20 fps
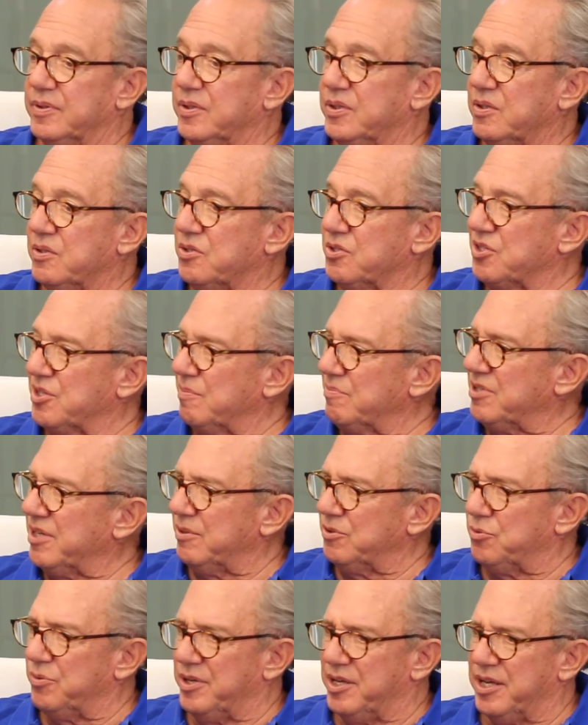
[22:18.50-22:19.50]

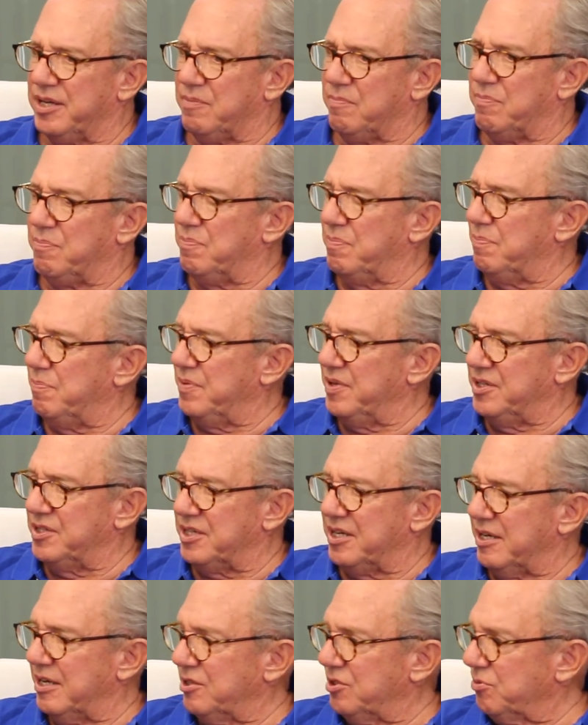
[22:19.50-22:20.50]
Sometimes we get these
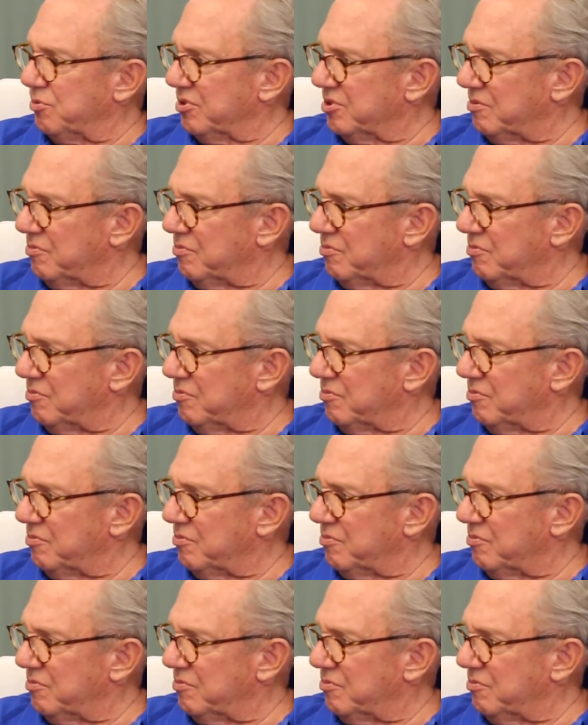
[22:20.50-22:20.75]
guys where